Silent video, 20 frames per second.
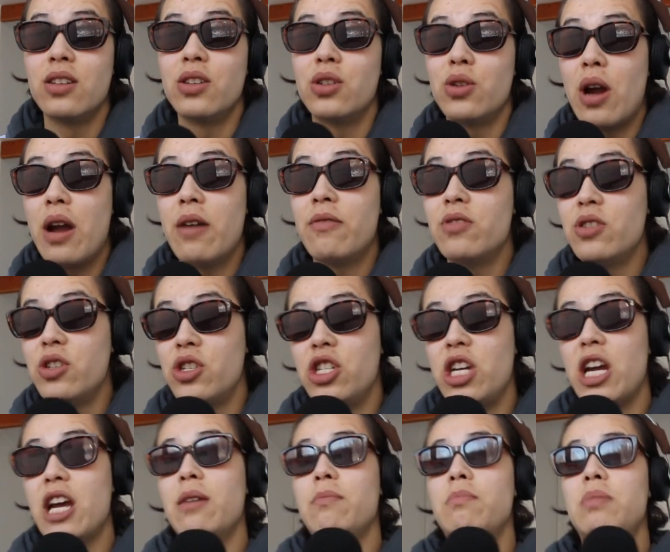drivers'
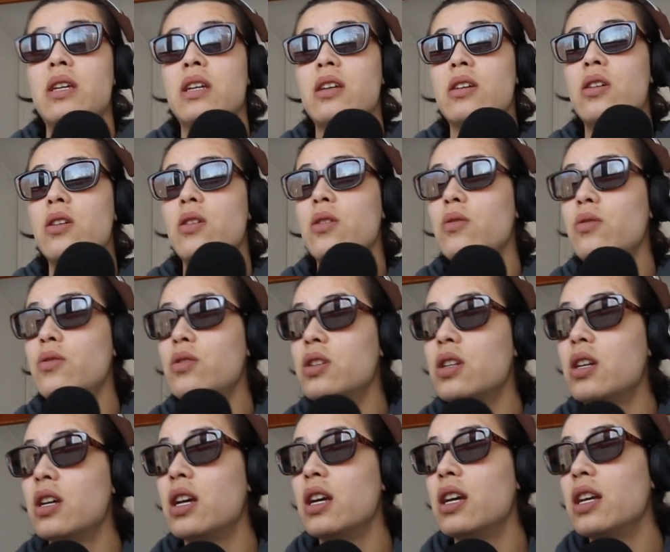champion goes,
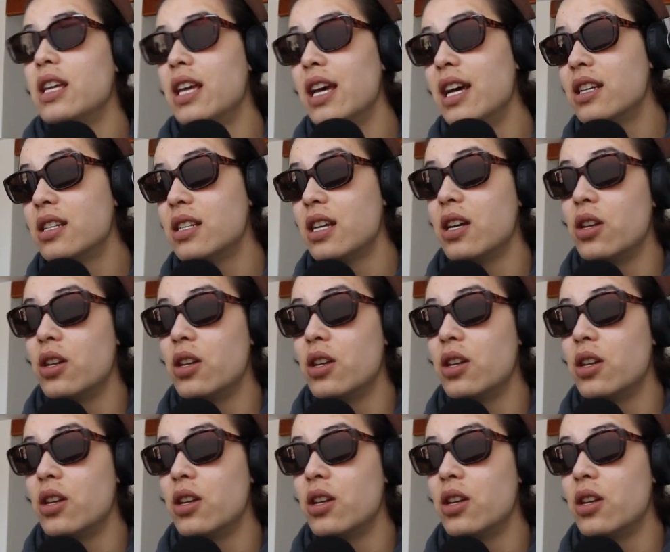yes,